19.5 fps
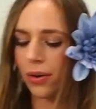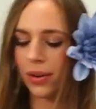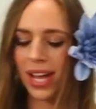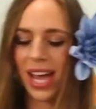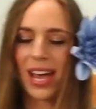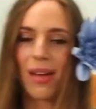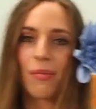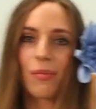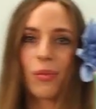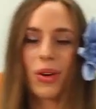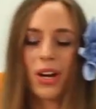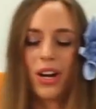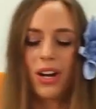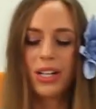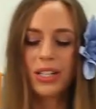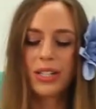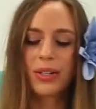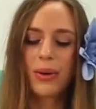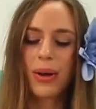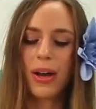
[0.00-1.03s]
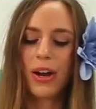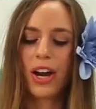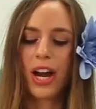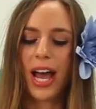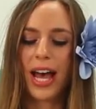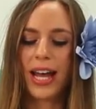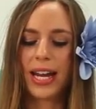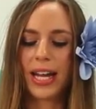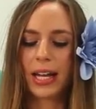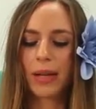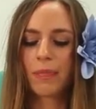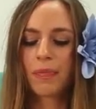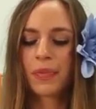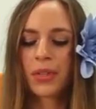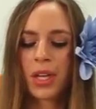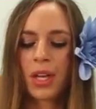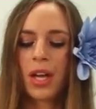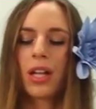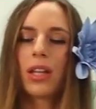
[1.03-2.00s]
Okay, we also are
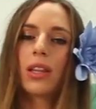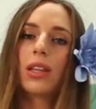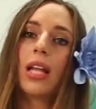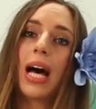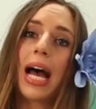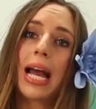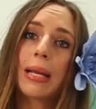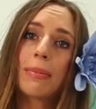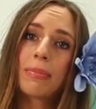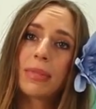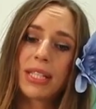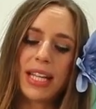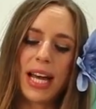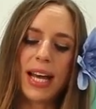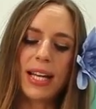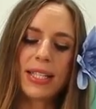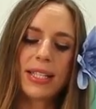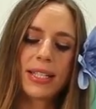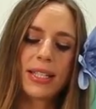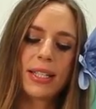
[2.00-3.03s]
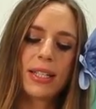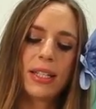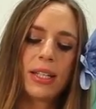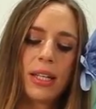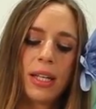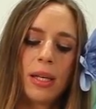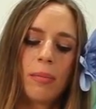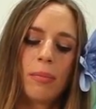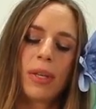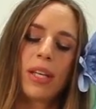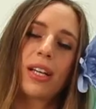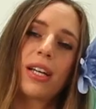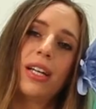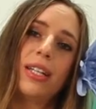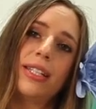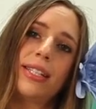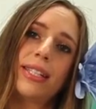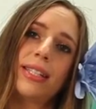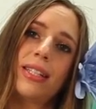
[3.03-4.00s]
adding lime zest
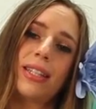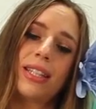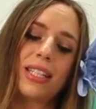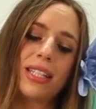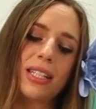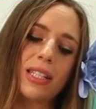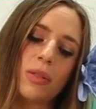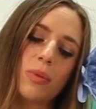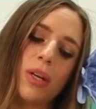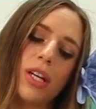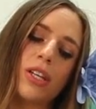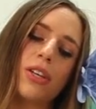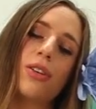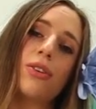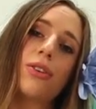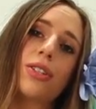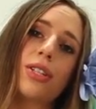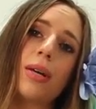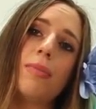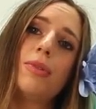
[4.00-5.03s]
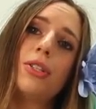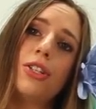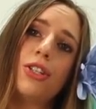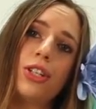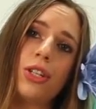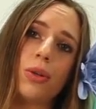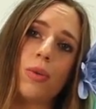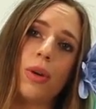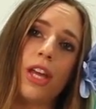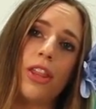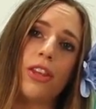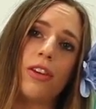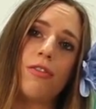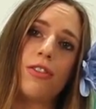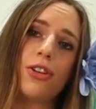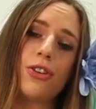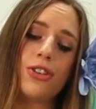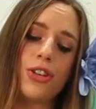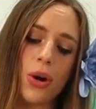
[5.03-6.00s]
because this is what you substitute with
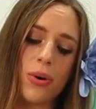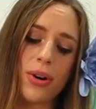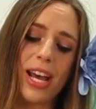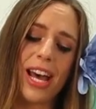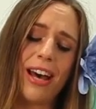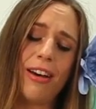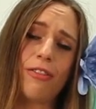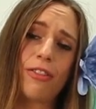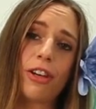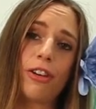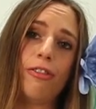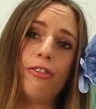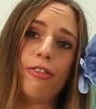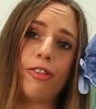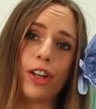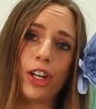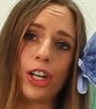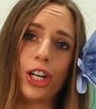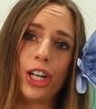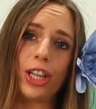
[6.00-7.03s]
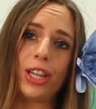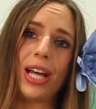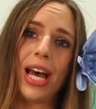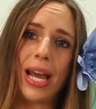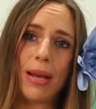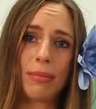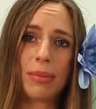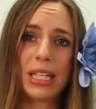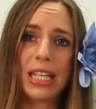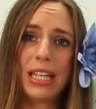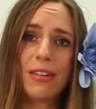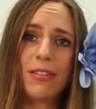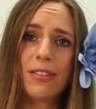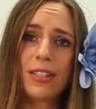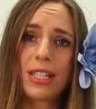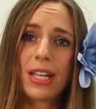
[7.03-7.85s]
if you don't have kaffir lime leaves,